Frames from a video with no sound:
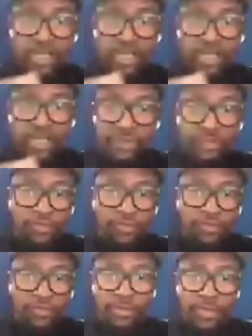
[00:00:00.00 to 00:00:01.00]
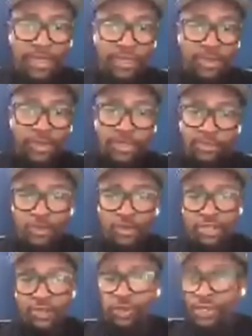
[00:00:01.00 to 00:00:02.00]
them ginger chews?
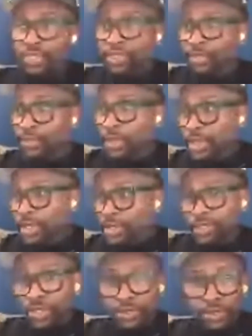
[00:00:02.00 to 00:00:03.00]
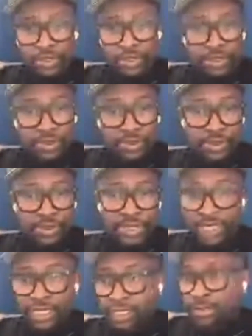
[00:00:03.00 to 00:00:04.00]
They're sitting right here in the front for you. So
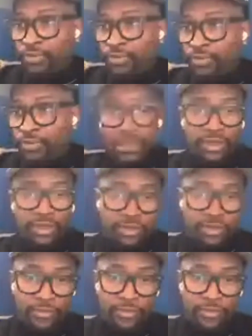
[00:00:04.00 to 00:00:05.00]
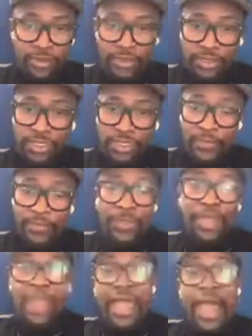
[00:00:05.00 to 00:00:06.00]
I'll go over there, rob that table,
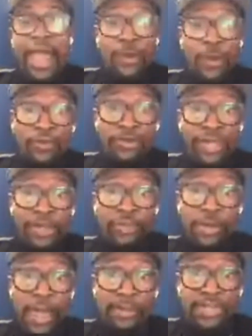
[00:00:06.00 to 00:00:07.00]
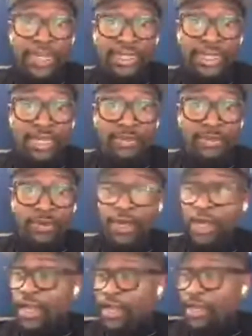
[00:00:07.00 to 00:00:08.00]
go get my phone and my laptop or
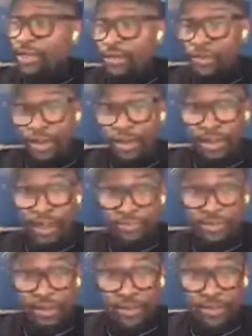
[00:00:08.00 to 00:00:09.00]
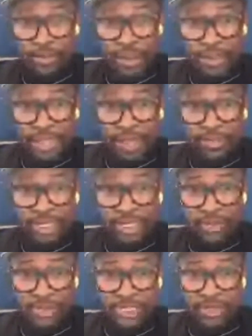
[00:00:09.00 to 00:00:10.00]
something, go sit and watch
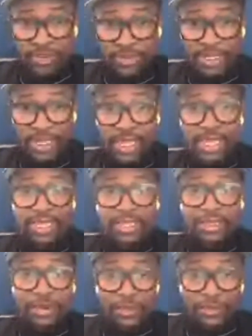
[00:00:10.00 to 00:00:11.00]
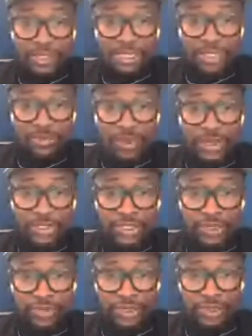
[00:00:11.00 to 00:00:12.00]
YouTube and mind my business, you
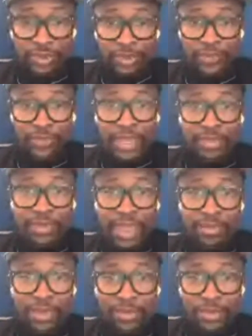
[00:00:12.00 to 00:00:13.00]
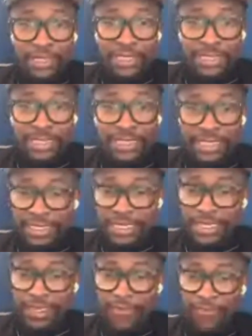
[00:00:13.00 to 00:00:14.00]
know, until somebody come and get me.
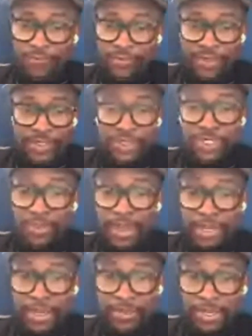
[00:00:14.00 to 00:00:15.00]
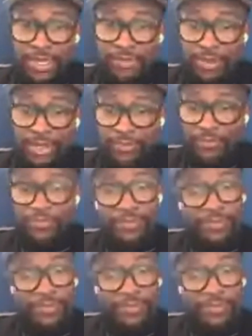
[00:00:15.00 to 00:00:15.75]
And then if they come and get me and it's time to work,